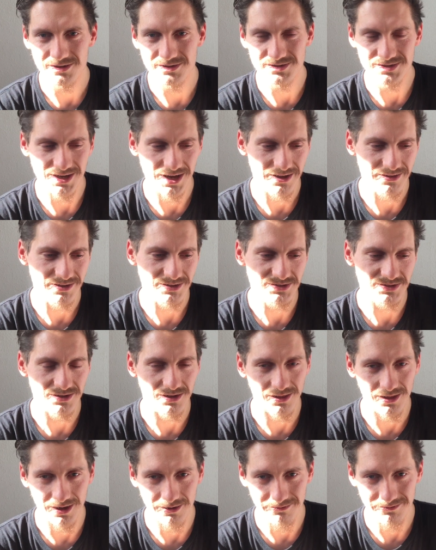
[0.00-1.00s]
Sadness
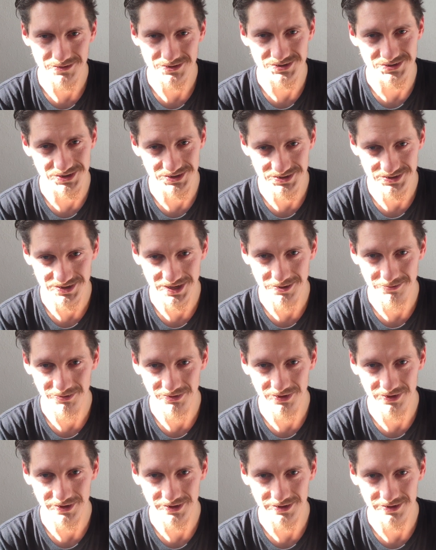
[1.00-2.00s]
and love is the same
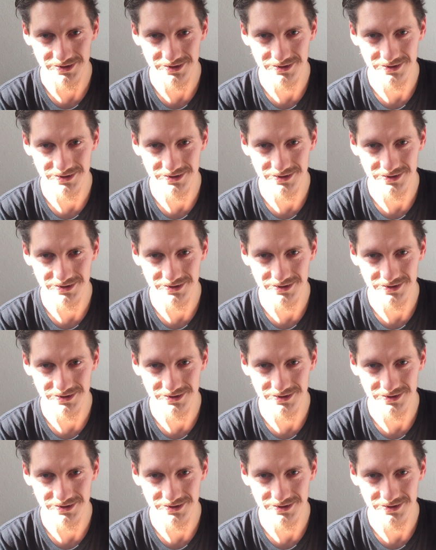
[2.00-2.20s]
thing.